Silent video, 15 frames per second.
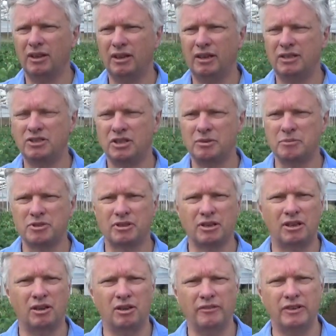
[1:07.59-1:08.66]
In terms of the
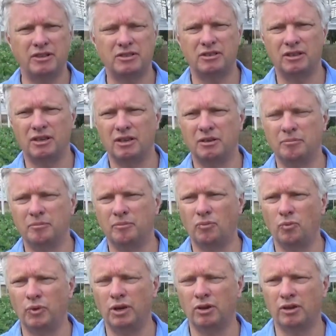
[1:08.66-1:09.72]
climate, um,
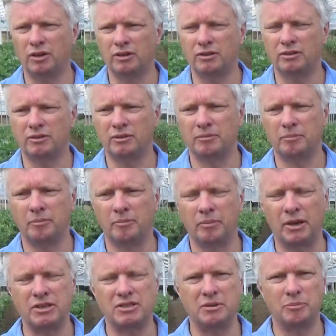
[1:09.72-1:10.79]
we look at
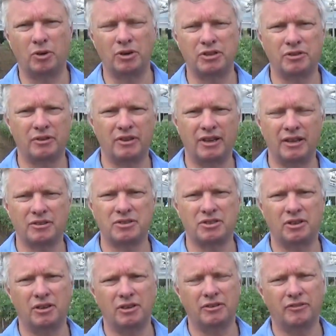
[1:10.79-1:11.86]
basically monitoring the
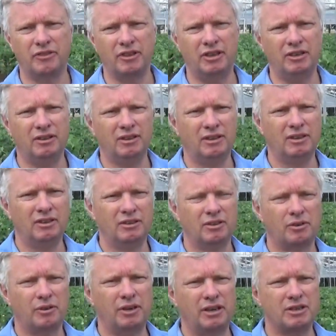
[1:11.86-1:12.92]
outside of the, the
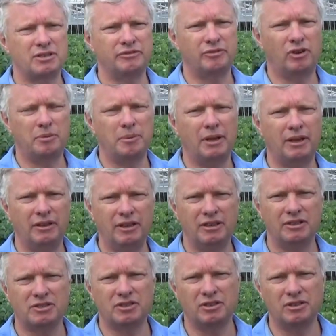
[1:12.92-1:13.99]
greenhouse environment and the
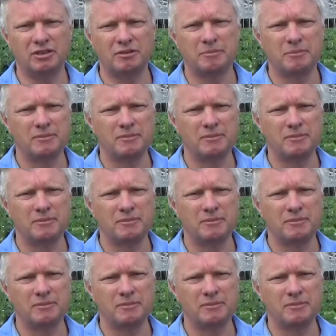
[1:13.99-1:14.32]
inside.